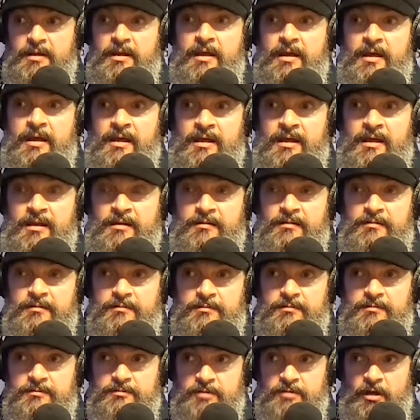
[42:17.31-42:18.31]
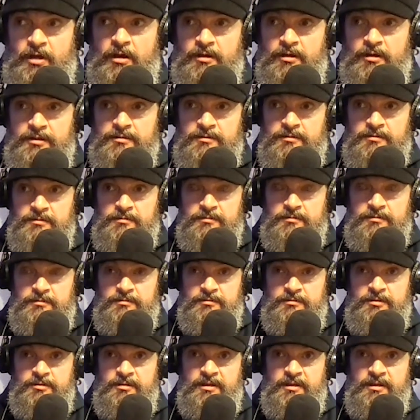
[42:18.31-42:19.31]
and talking
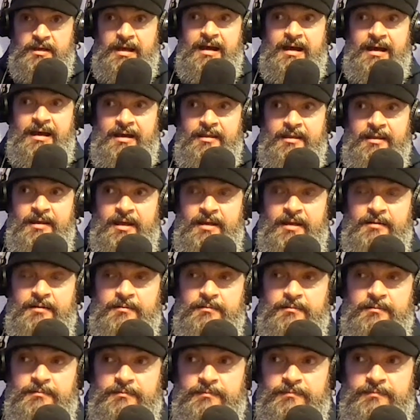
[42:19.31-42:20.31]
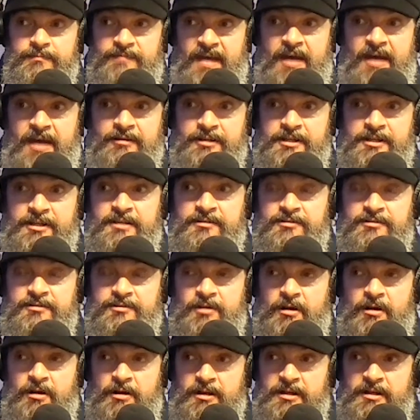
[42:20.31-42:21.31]
to the guy that founded it and
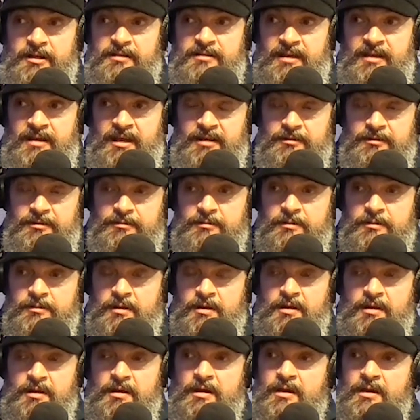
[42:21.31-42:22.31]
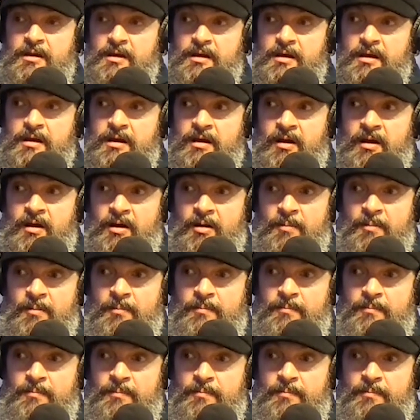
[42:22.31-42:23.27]
started it, Daniel. Um,